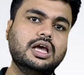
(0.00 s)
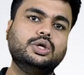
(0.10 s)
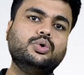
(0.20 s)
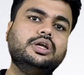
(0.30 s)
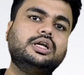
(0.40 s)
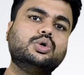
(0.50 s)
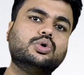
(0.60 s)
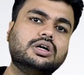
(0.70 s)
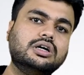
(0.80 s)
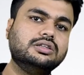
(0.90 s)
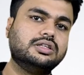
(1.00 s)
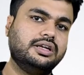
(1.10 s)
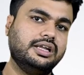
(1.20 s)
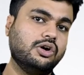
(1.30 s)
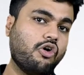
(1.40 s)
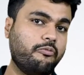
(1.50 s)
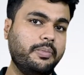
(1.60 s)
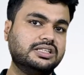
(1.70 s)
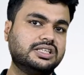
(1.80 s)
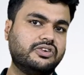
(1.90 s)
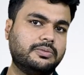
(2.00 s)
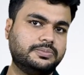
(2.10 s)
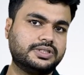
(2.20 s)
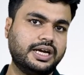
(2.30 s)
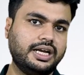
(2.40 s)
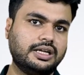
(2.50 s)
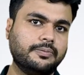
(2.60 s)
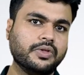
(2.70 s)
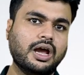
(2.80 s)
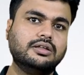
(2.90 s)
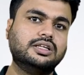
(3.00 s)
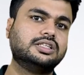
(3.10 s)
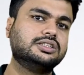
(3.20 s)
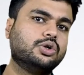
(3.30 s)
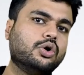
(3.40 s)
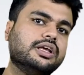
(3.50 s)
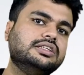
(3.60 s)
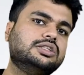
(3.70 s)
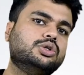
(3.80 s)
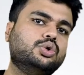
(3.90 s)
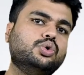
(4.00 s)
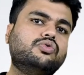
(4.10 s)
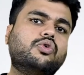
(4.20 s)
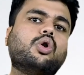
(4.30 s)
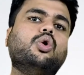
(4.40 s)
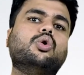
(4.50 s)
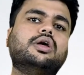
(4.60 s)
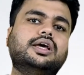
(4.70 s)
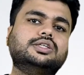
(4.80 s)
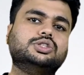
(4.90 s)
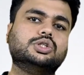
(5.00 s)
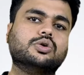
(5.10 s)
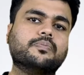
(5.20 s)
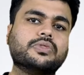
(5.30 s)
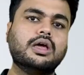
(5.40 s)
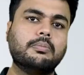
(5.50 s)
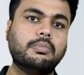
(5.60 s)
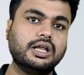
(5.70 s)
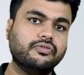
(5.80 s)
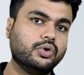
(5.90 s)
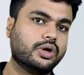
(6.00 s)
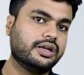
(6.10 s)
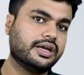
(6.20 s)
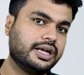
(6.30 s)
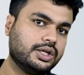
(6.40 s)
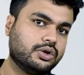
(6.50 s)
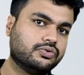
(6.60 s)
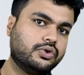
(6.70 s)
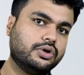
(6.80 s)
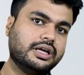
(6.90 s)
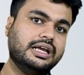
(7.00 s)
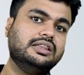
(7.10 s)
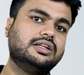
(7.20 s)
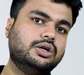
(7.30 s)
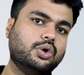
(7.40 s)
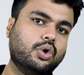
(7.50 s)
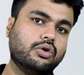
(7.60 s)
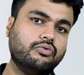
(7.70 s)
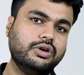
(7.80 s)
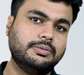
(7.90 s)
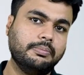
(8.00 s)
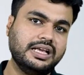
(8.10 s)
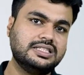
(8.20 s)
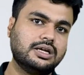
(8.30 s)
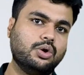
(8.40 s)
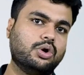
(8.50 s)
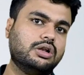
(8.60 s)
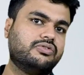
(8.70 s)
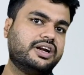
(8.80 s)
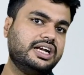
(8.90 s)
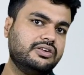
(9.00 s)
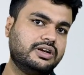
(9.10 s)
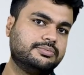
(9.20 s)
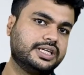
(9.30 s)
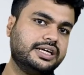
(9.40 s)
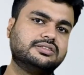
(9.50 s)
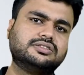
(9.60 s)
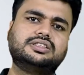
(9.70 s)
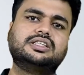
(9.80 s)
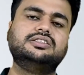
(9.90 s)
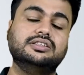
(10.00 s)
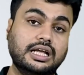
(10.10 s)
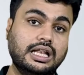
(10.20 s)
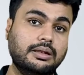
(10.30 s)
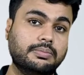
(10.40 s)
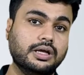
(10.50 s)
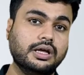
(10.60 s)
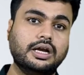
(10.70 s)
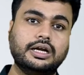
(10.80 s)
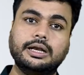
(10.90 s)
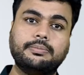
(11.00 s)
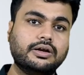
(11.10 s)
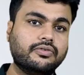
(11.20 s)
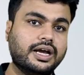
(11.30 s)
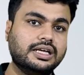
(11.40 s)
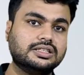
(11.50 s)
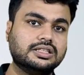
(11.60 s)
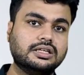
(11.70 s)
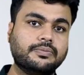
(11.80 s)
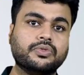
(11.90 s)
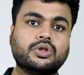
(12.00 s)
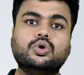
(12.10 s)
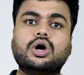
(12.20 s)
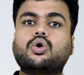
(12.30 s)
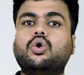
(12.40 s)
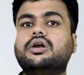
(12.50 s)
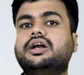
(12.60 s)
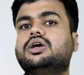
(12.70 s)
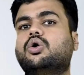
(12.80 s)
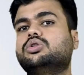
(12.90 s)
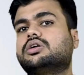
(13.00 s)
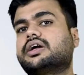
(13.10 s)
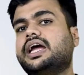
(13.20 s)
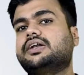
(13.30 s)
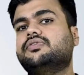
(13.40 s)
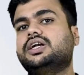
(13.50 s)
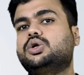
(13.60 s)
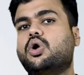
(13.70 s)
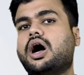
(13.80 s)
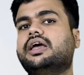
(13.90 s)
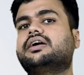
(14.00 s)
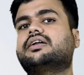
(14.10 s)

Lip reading: You need to earn the link of major website. This is not easy to do for local SEO, but if you can get your foot in the door with major local friendly websites such as Yelp, TripAdvisor, you are already on the right way to higher